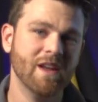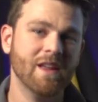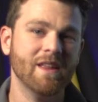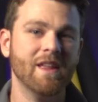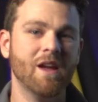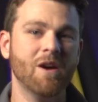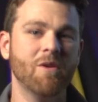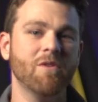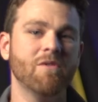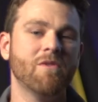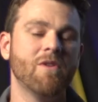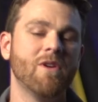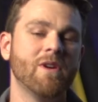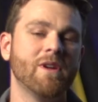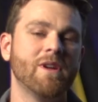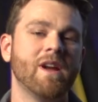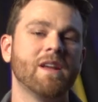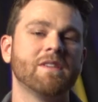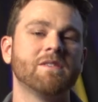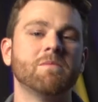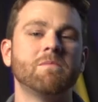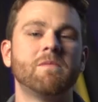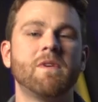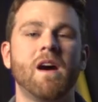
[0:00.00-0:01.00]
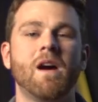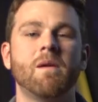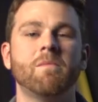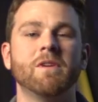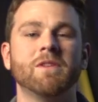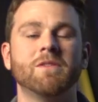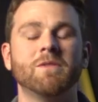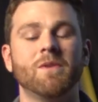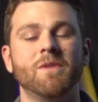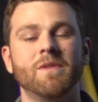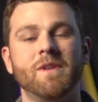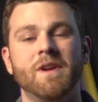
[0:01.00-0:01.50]
Now we've already got some
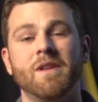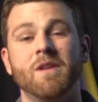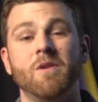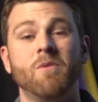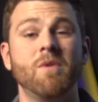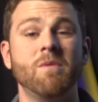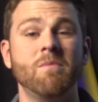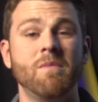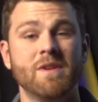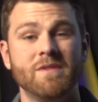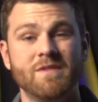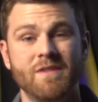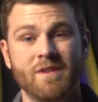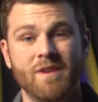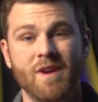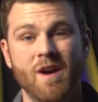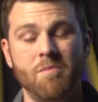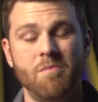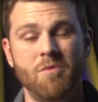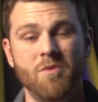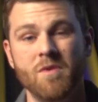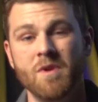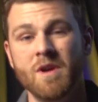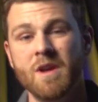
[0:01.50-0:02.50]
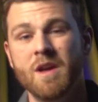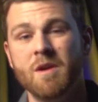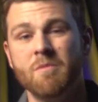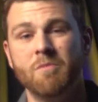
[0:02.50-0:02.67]
comments on there that we missed a couple,